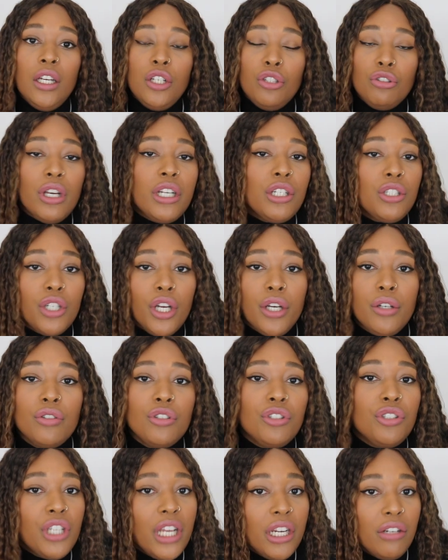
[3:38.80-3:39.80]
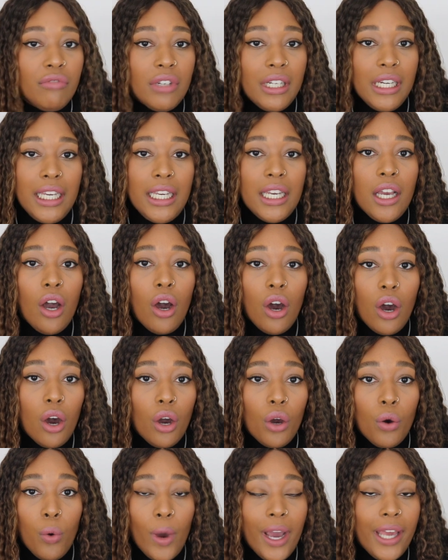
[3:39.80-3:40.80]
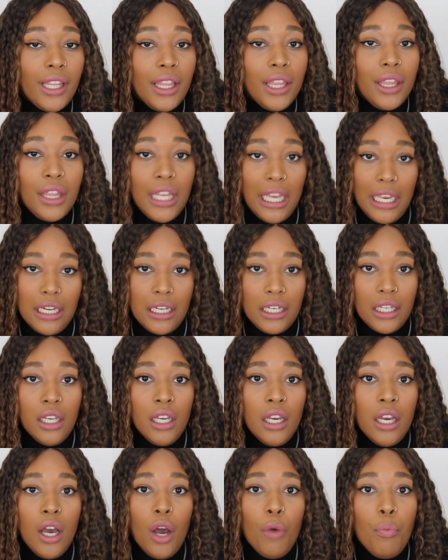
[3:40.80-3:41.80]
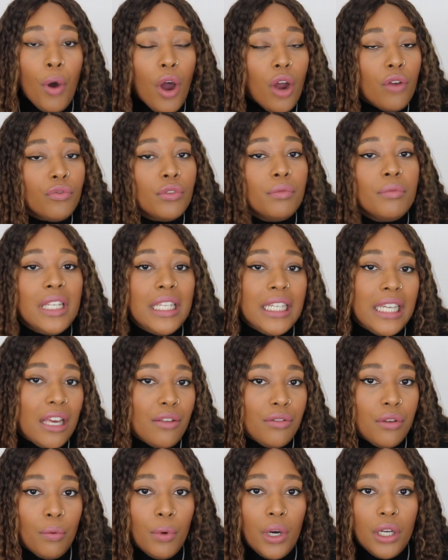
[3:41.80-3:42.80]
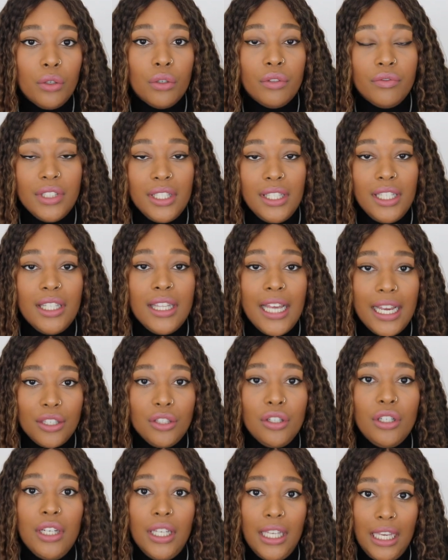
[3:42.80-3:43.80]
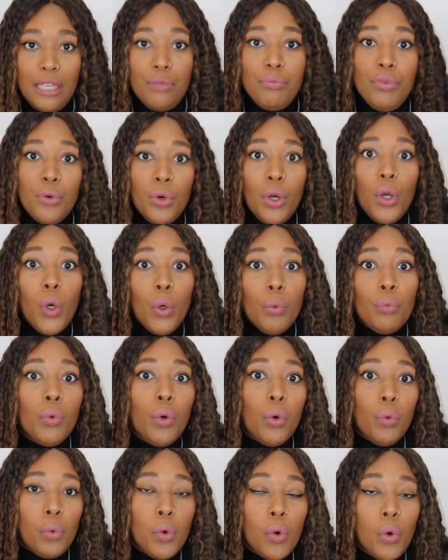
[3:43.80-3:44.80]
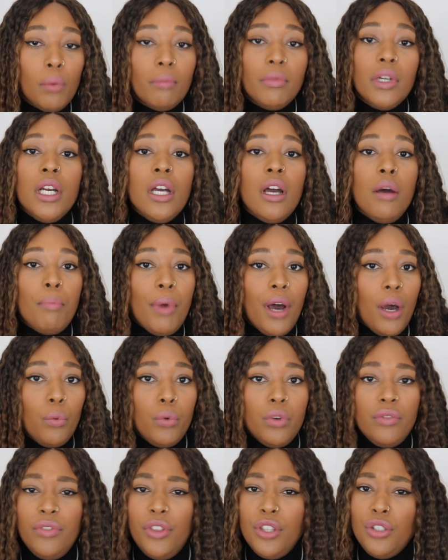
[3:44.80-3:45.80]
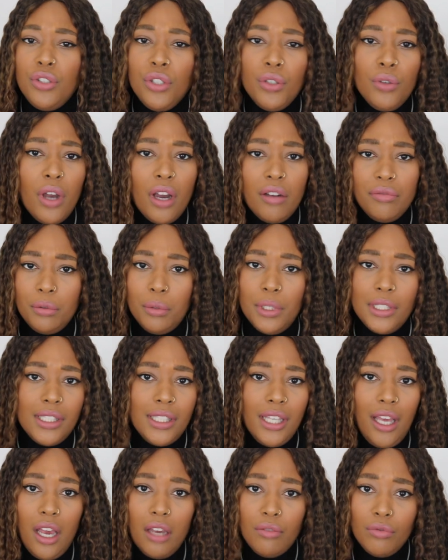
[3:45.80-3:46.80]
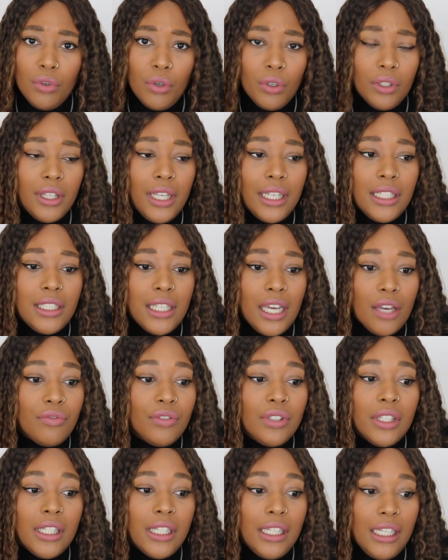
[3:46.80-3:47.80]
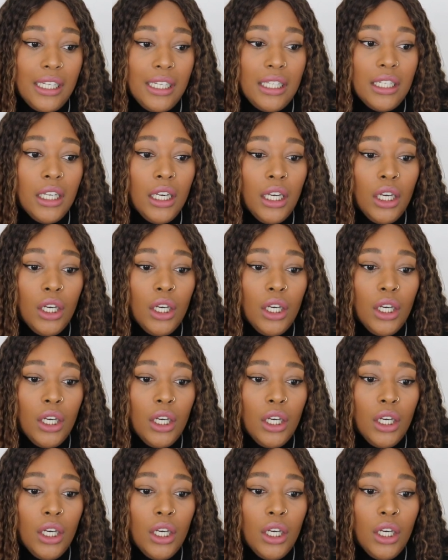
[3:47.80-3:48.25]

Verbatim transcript: trench coats generally are quite thin apart from the leather one obviously that's going to keep you a lot more warm but with the two other ones that I've got they definitely